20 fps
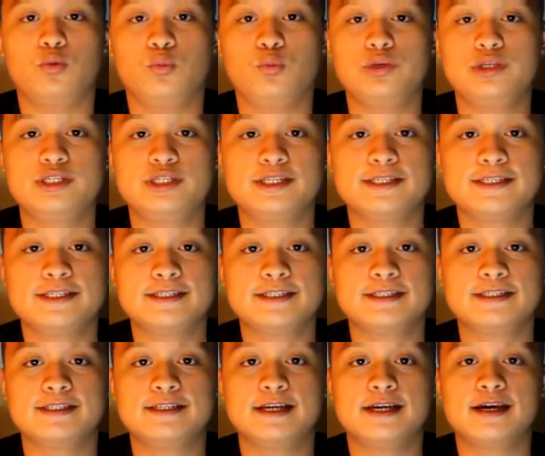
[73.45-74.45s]
which
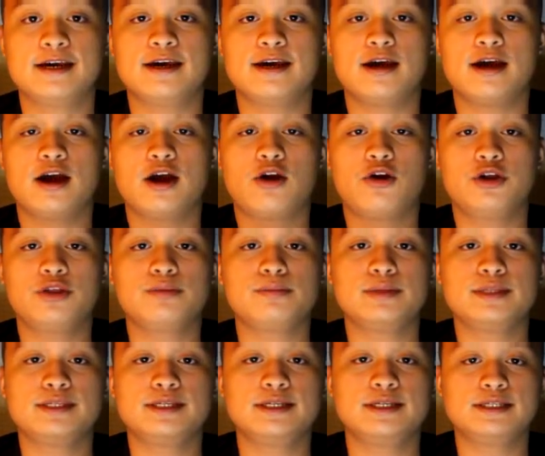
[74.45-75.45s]
is the
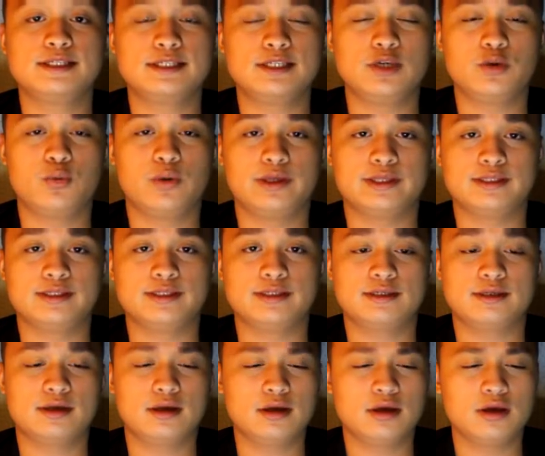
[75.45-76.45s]
arithmetic sequence.